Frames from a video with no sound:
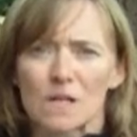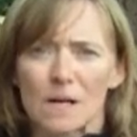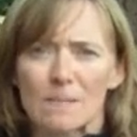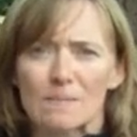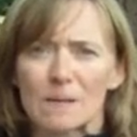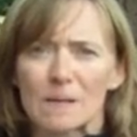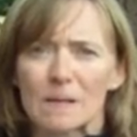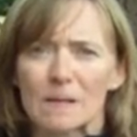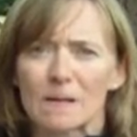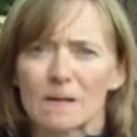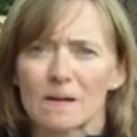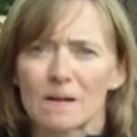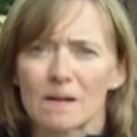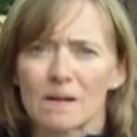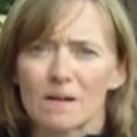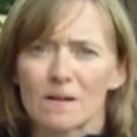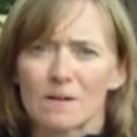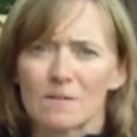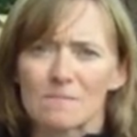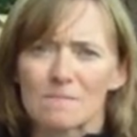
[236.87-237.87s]
topic,
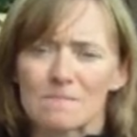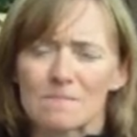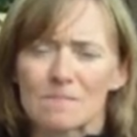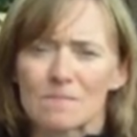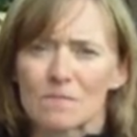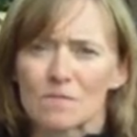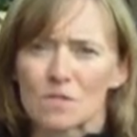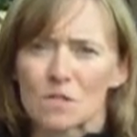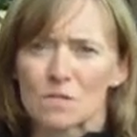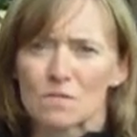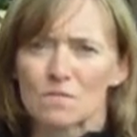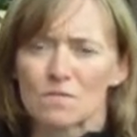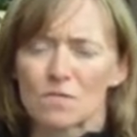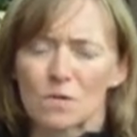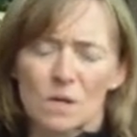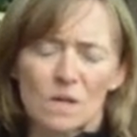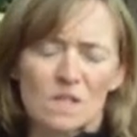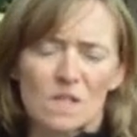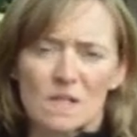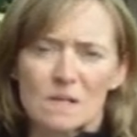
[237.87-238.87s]

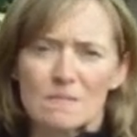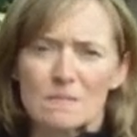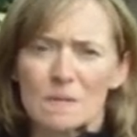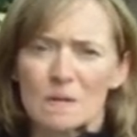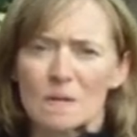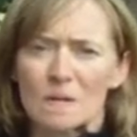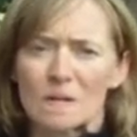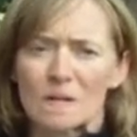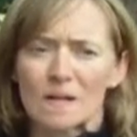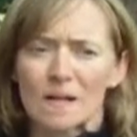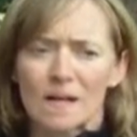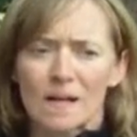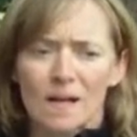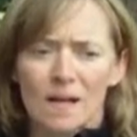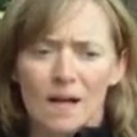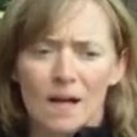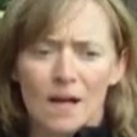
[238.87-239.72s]
for example,